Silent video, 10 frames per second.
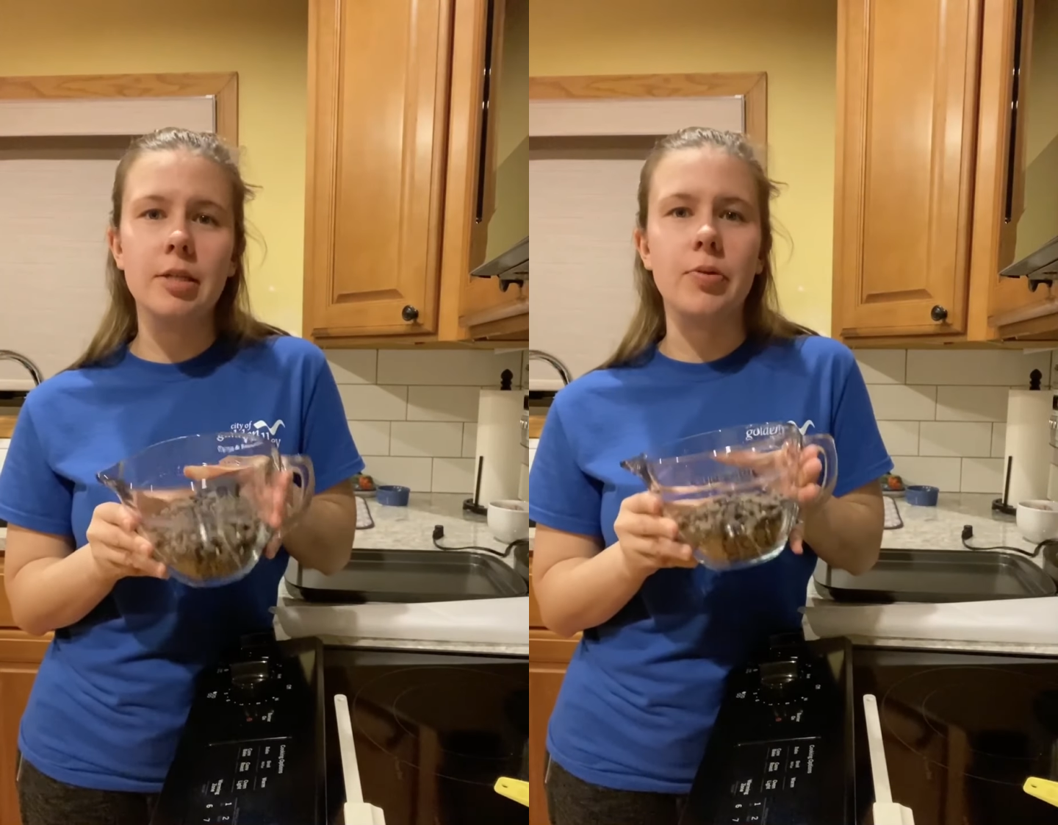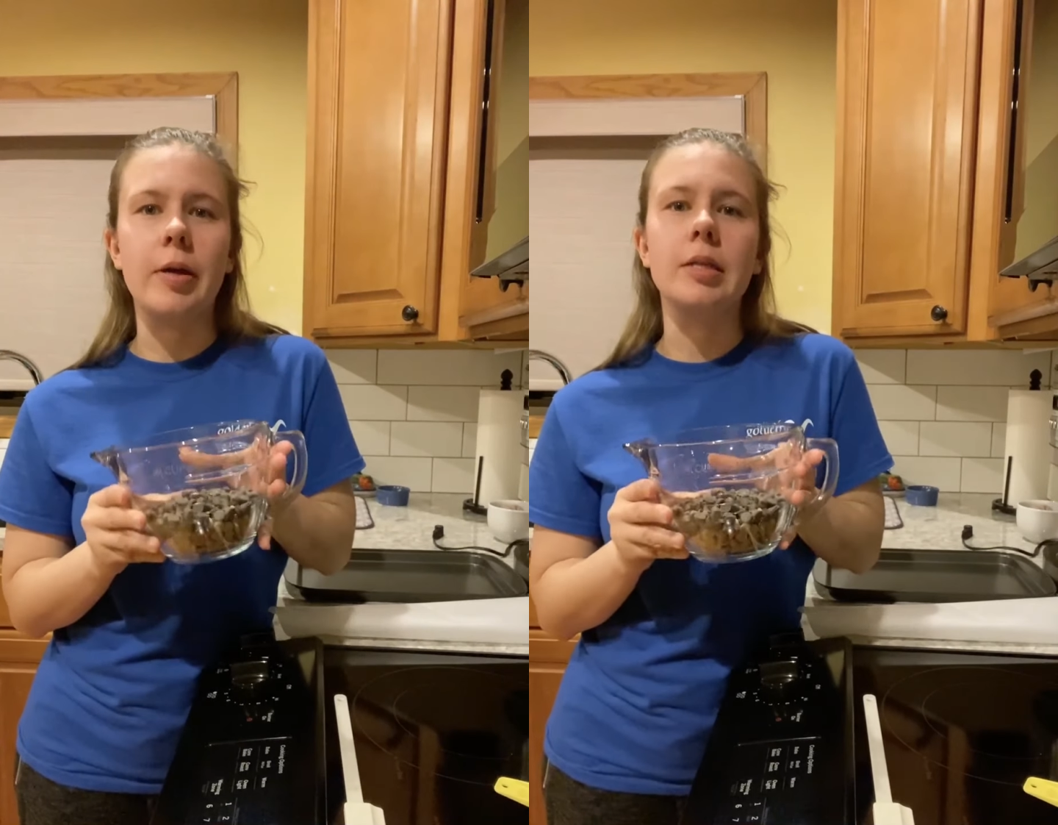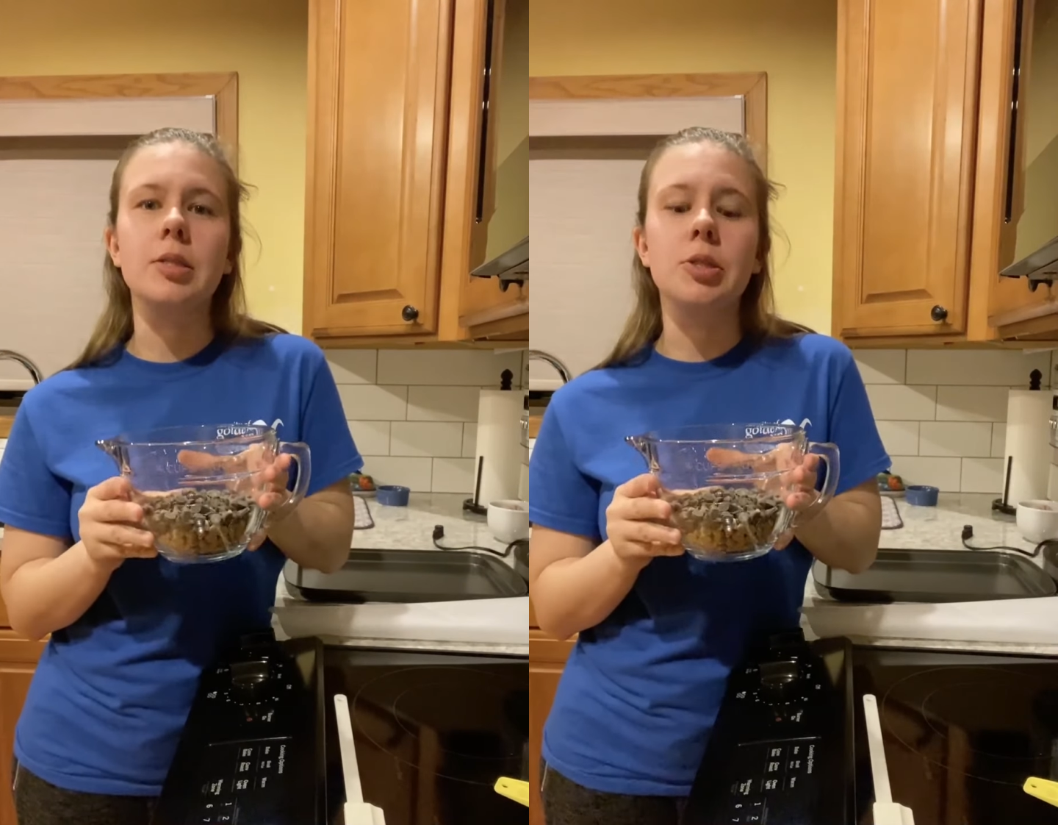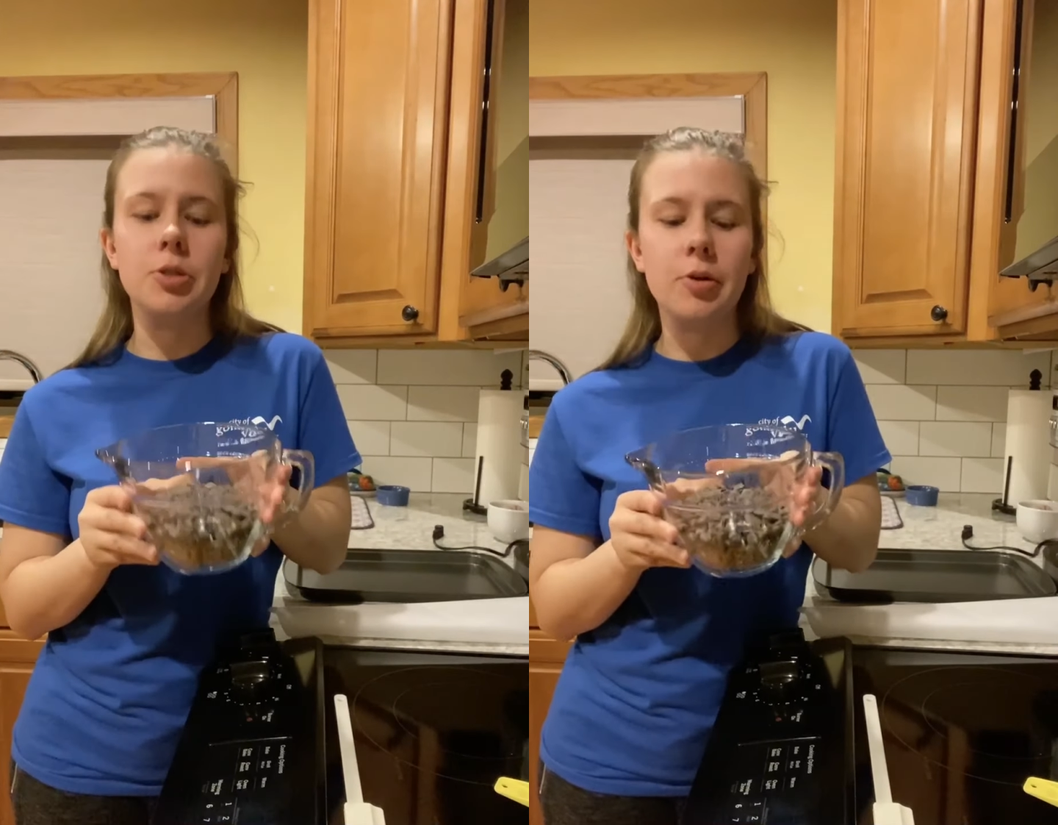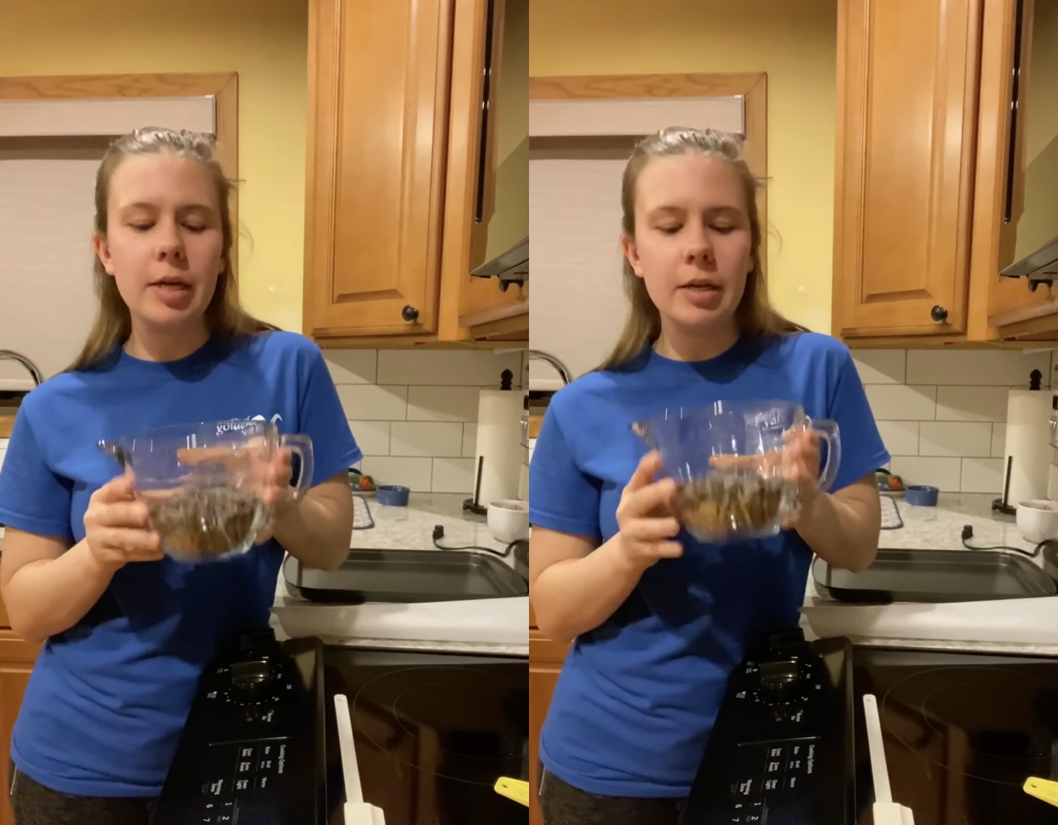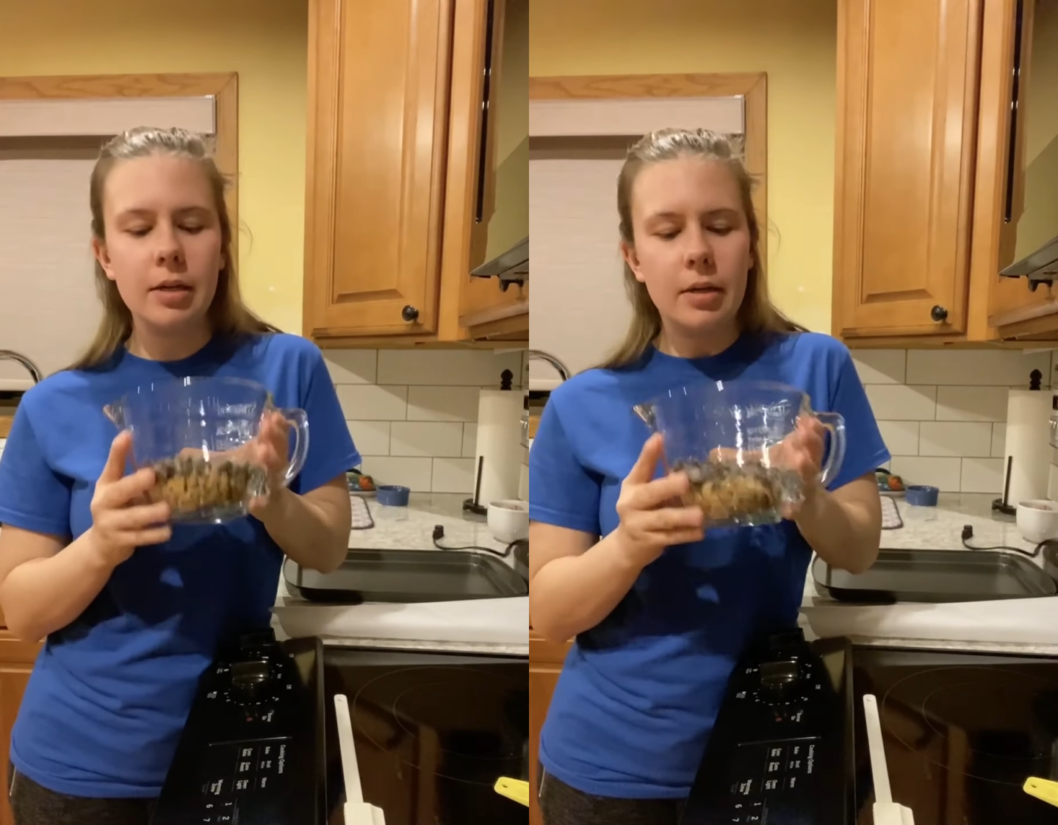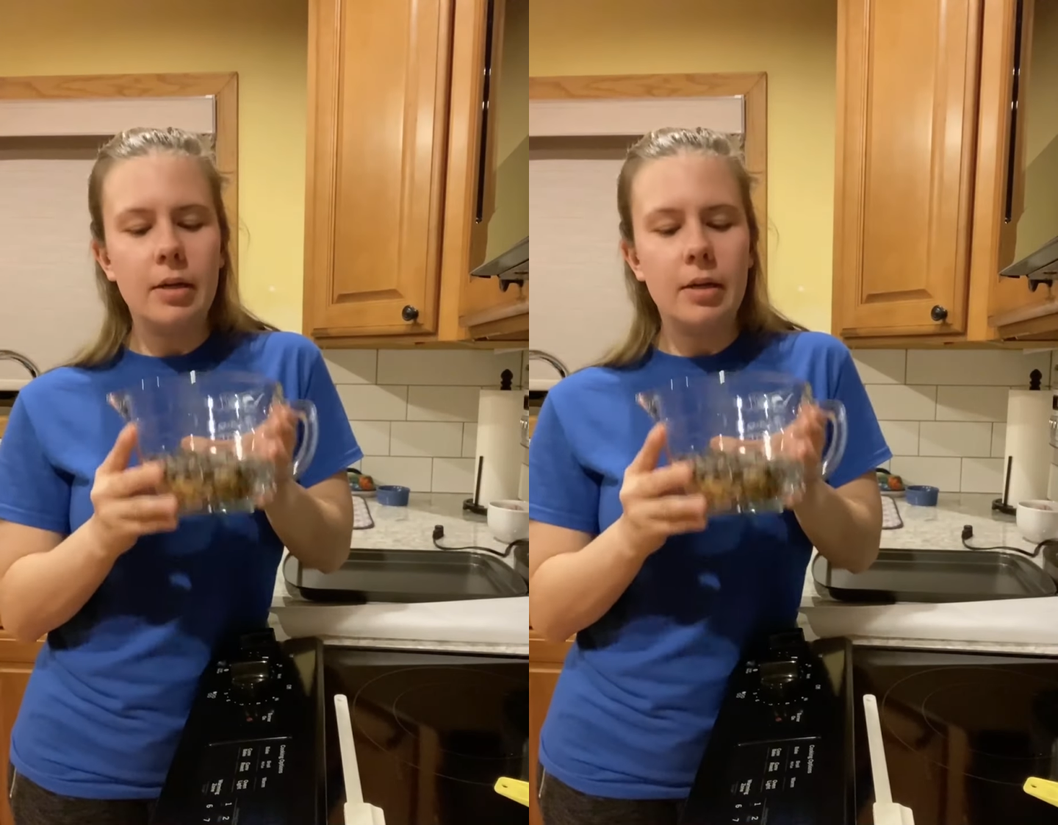so I can stir it,